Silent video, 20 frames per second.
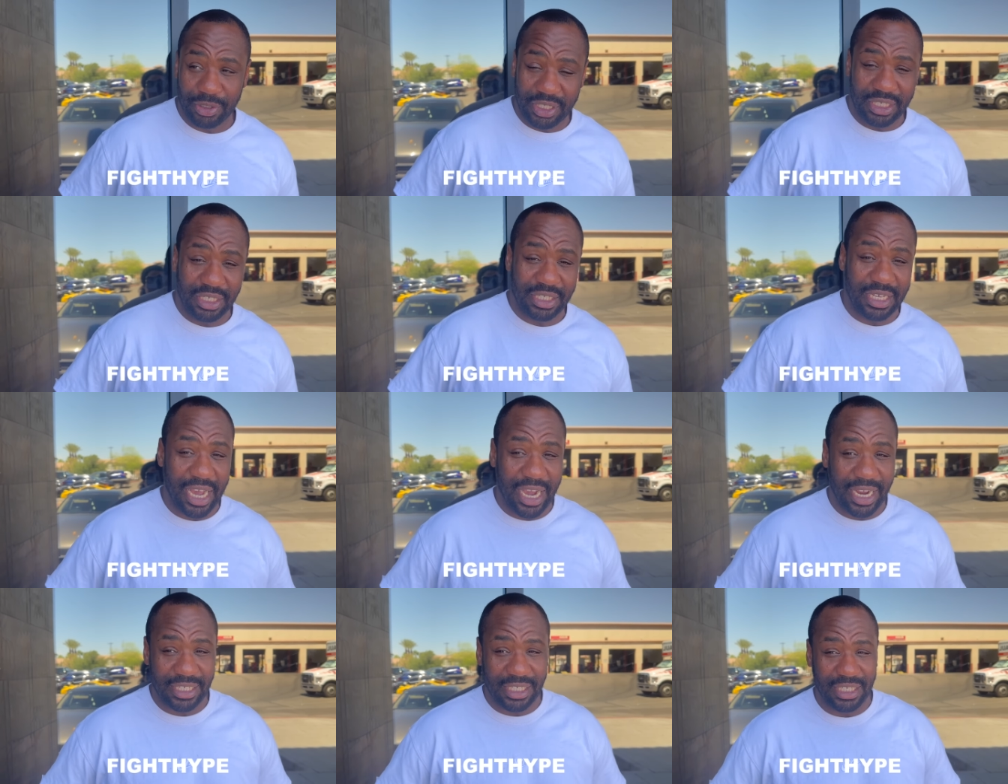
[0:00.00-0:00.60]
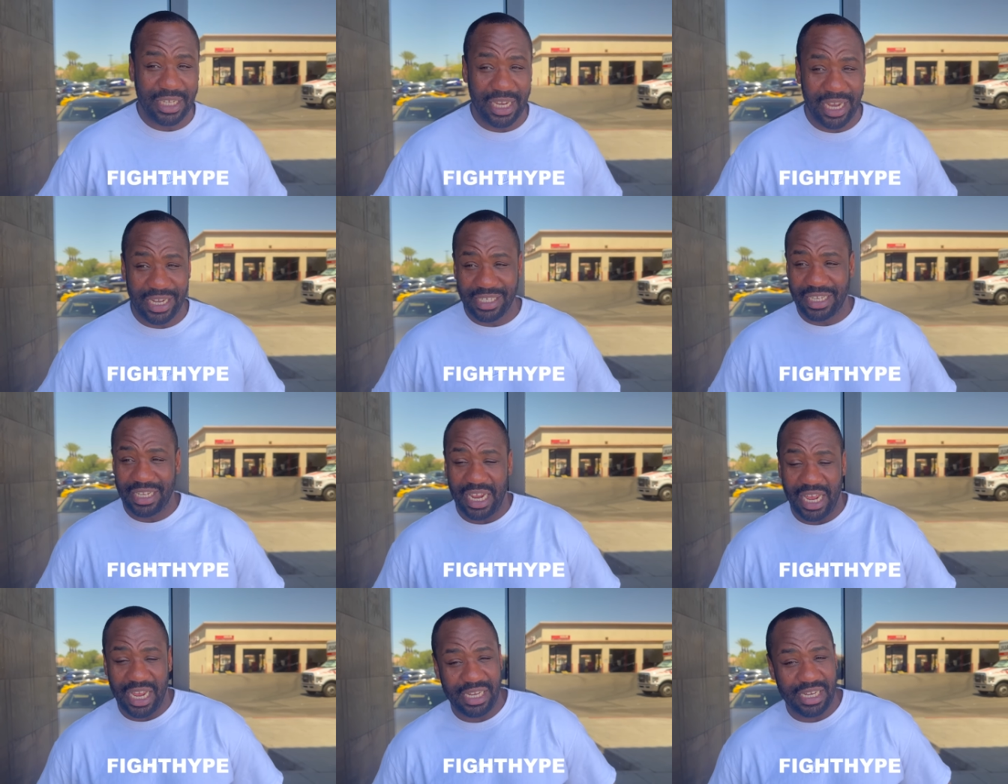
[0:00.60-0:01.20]
these guys, these guys
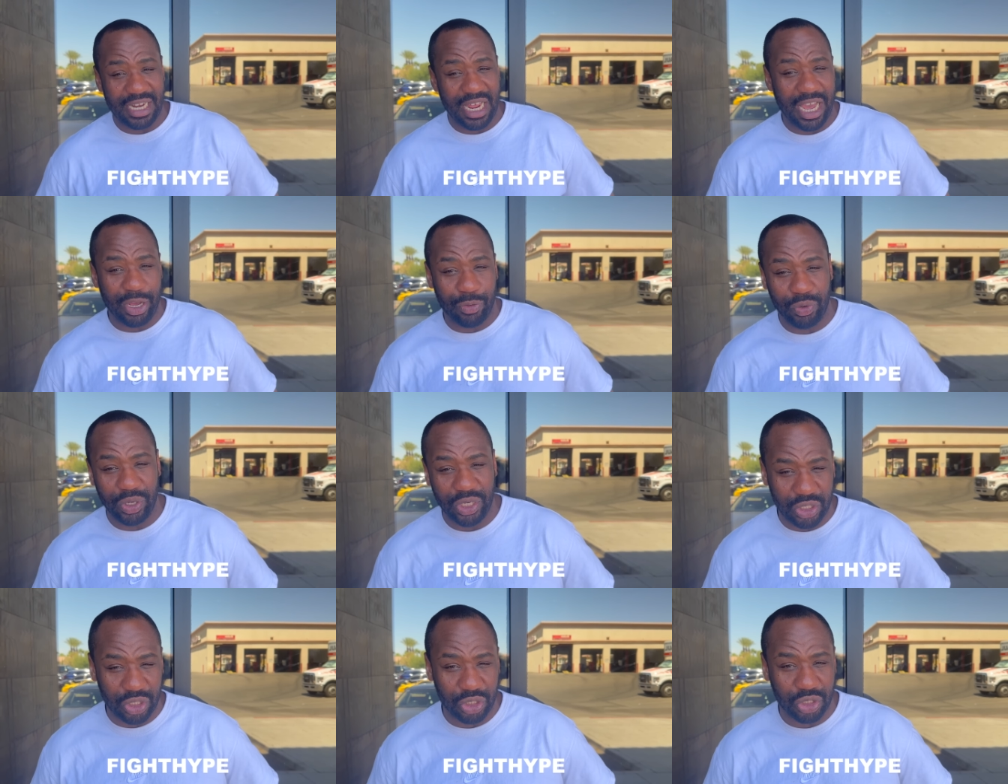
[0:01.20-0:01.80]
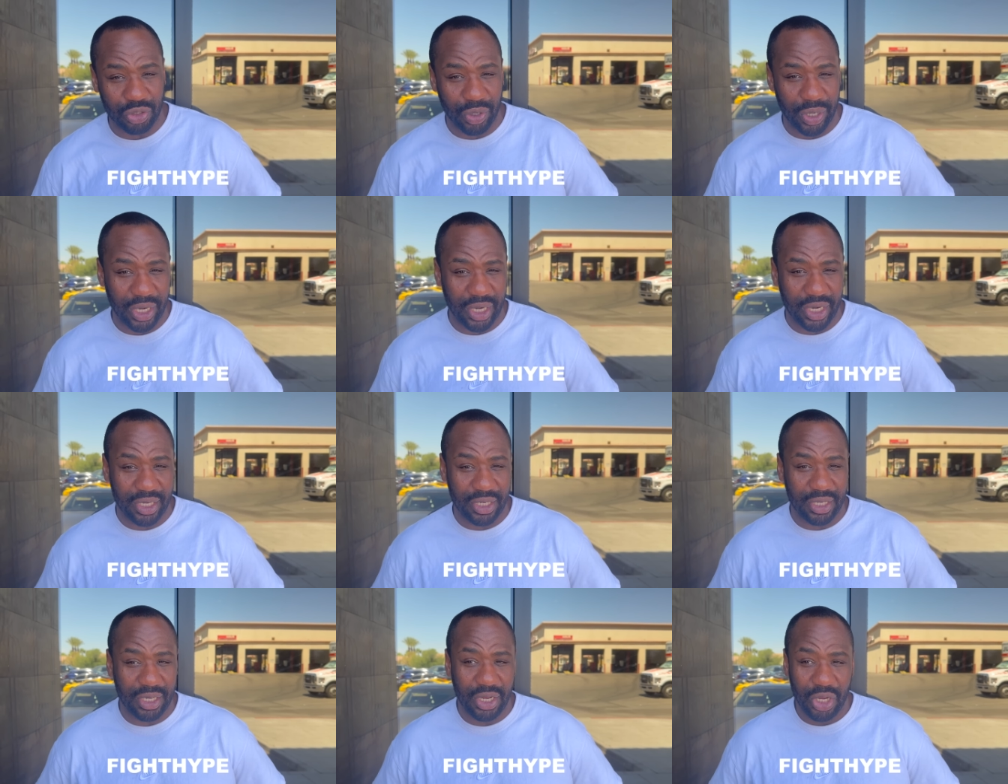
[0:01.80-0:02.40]
get eight, nine weeks to
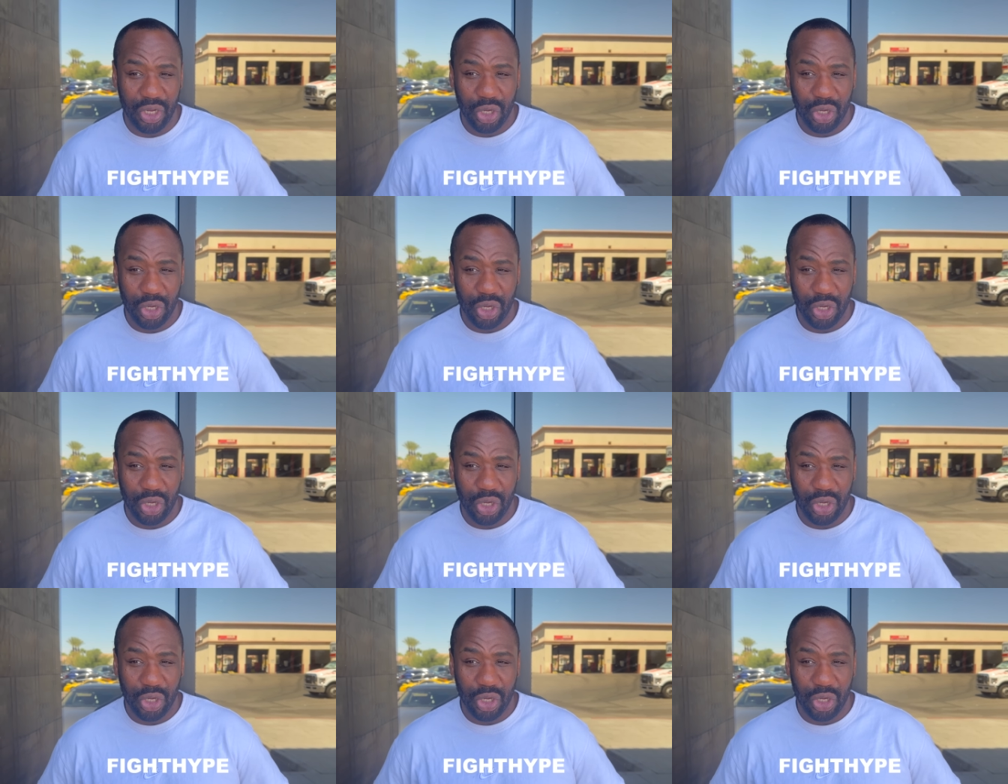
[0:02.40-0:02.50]
train.